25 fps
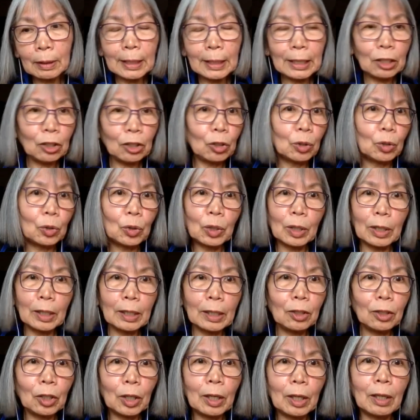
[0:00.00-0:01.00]
teachers or
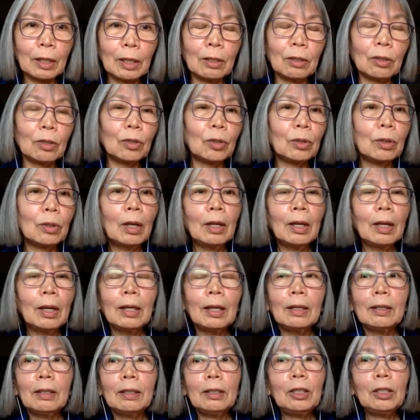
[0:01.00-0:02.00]
educators
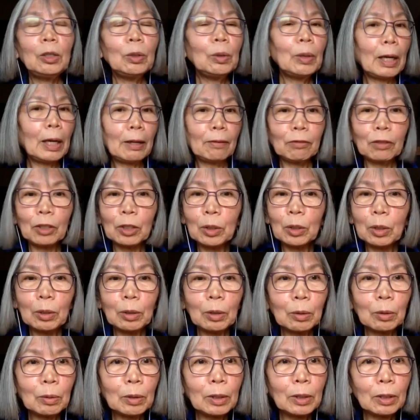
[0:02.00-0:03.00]
you have to
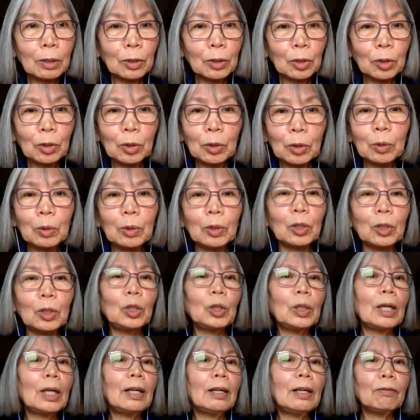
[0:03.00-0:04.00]
know your students
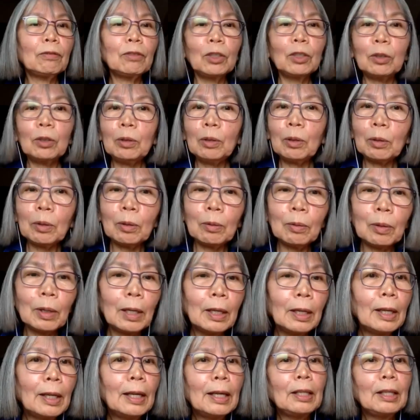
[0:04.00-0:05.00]
you have to know
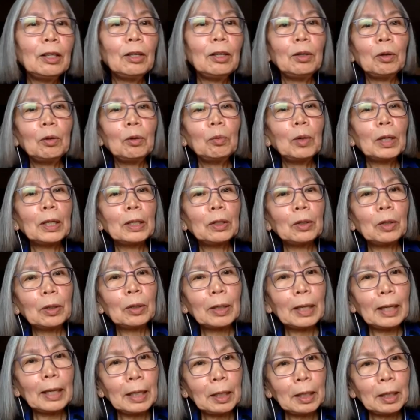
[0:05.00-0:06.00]
you know what
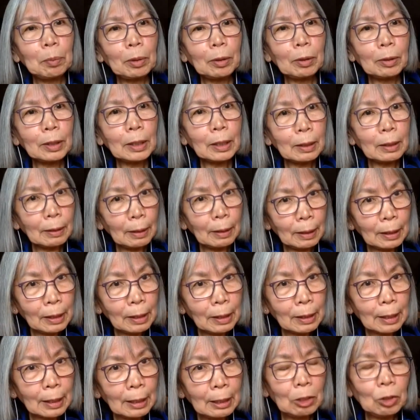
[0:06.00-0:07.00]
they're able to
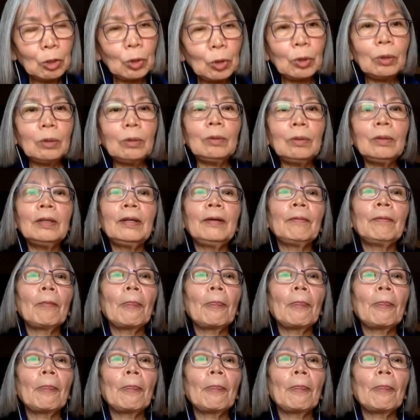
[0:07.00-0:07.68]
listen to